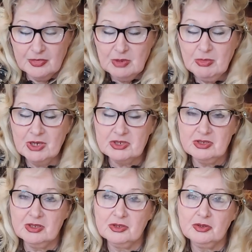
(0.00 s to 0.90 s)

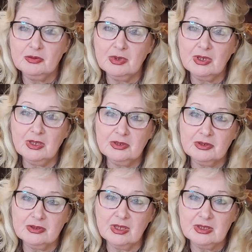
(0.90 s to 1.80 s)
Imagine that you are
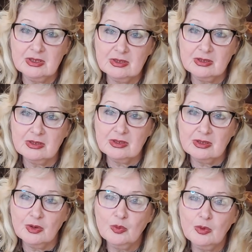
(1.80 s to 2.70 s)
under that
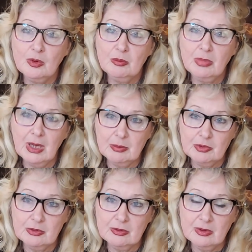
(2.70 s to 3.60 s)
warm
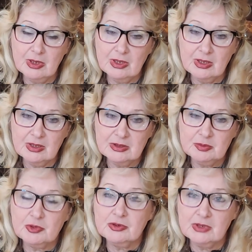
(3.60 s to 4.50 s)
bubble
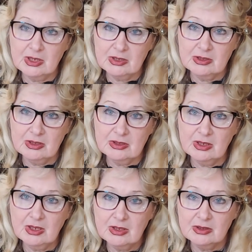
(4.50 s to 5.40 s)
and protected
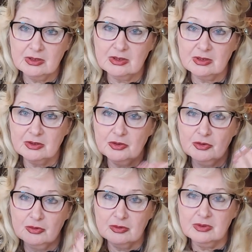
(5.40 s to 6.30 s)
and
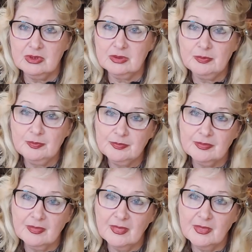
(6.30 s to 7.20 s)
cured.
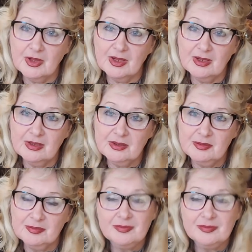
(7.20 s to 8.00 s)
Okay?